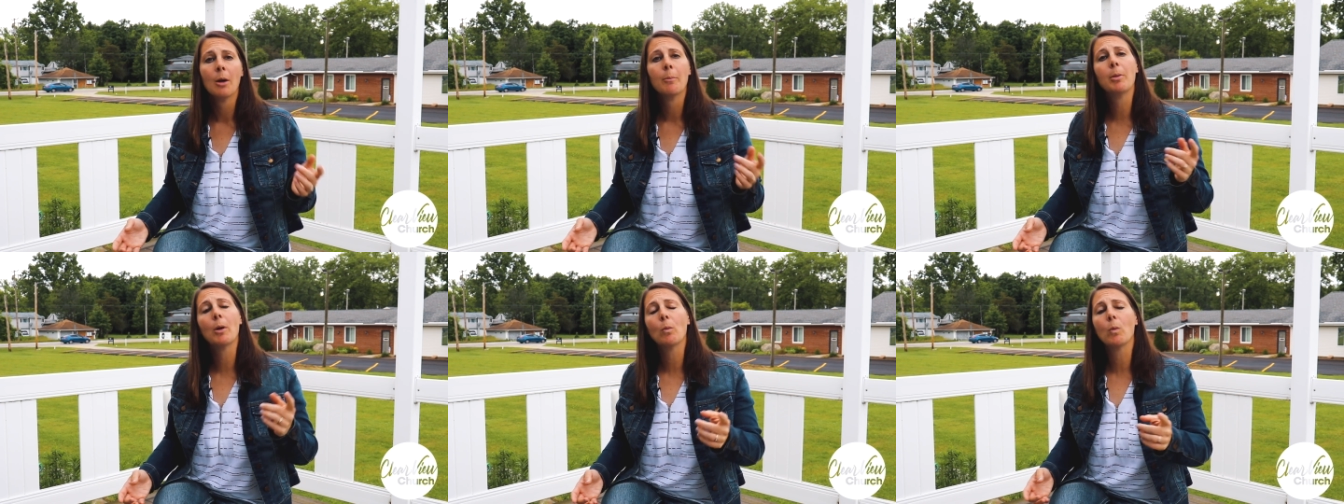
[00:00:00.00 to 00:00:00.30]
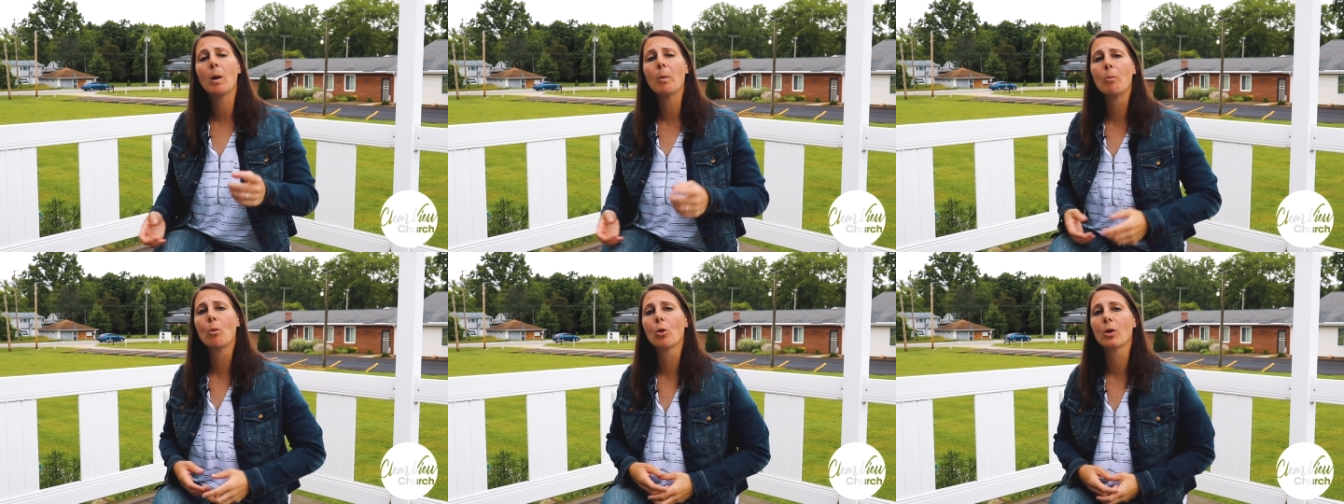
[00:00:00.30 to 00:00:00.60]
But
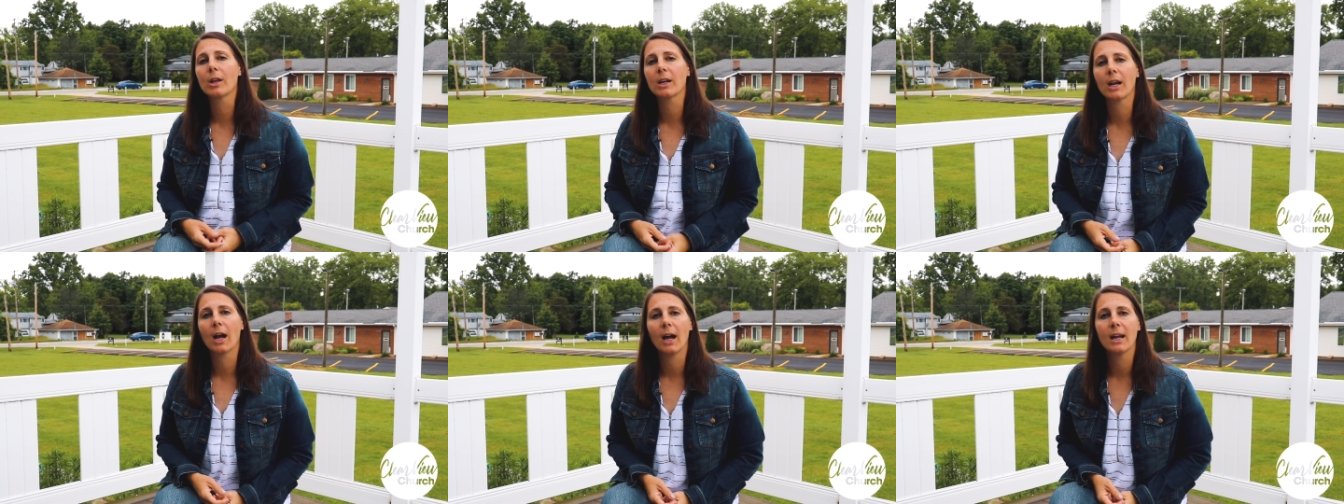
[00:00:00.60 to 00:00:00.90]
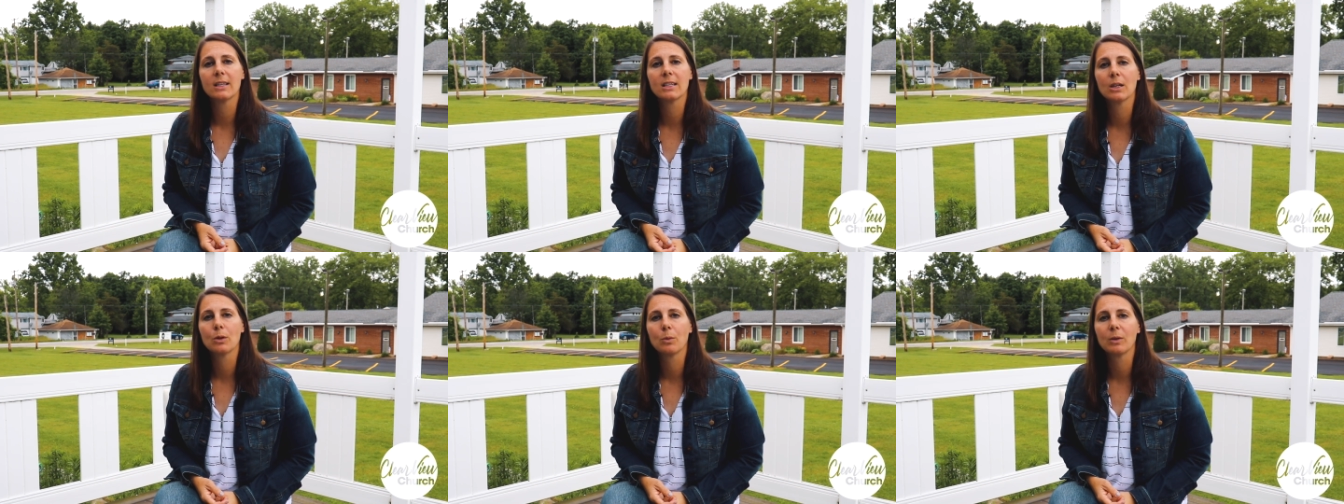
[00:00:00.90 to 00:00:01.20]
what
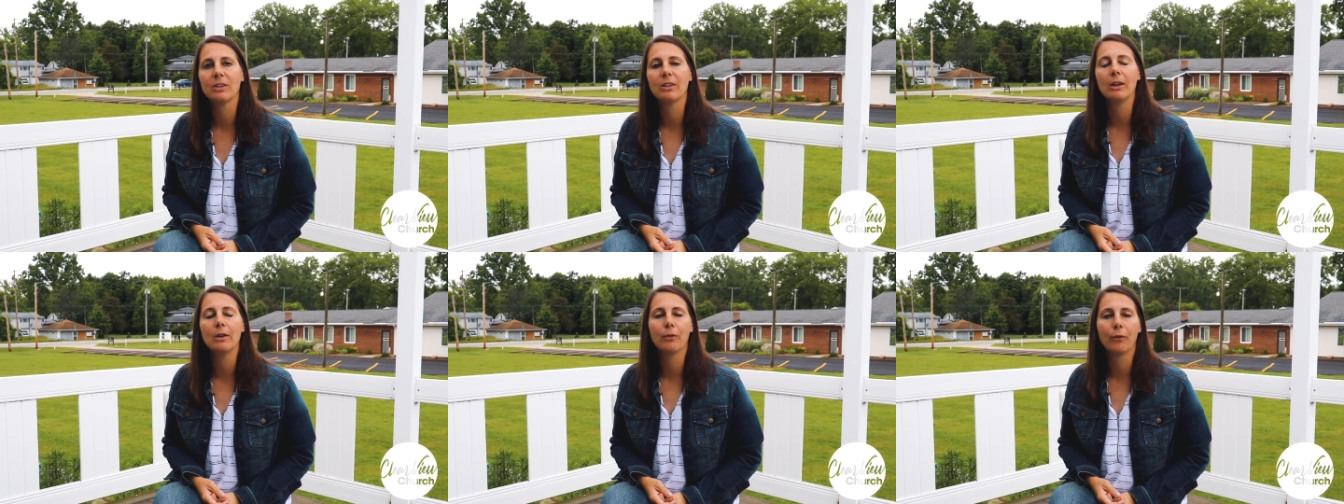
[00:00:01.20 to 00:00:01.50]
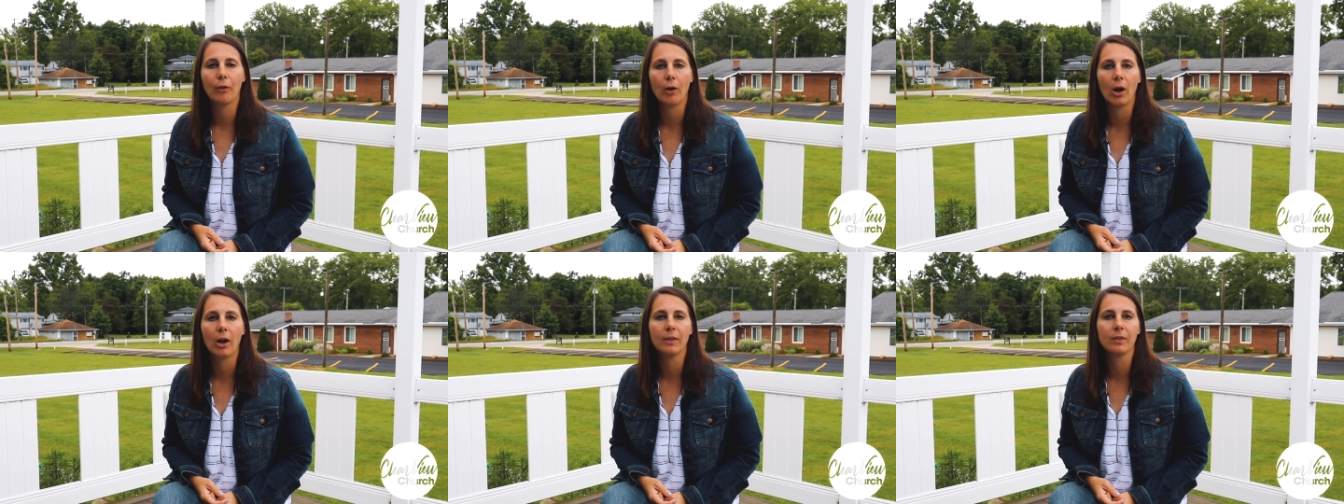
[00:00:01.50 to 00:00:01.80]
Mordecai did was he
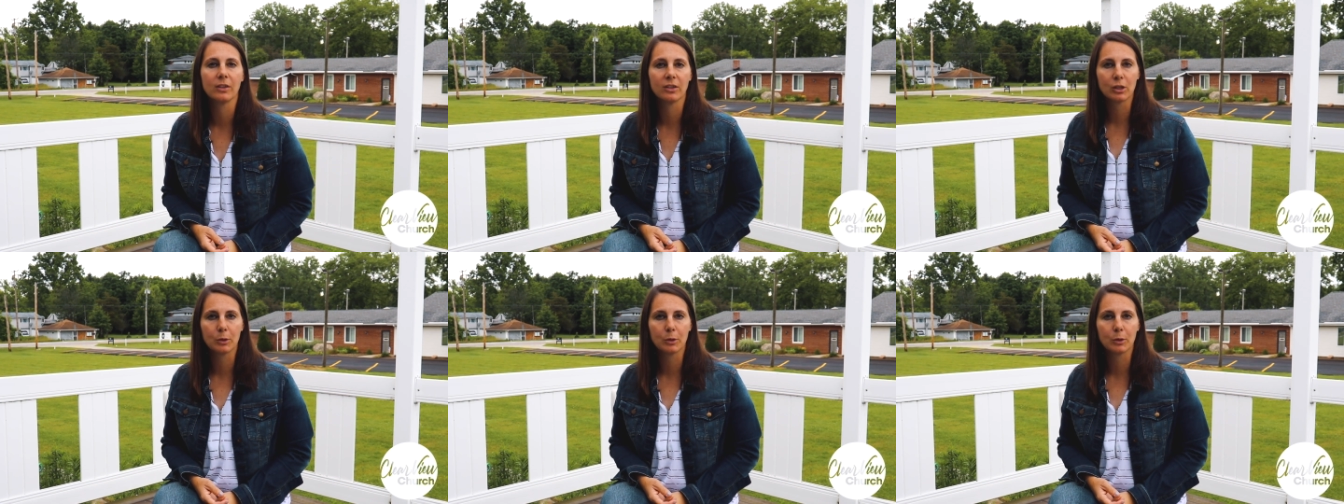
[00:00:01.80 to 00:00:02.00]
fought in the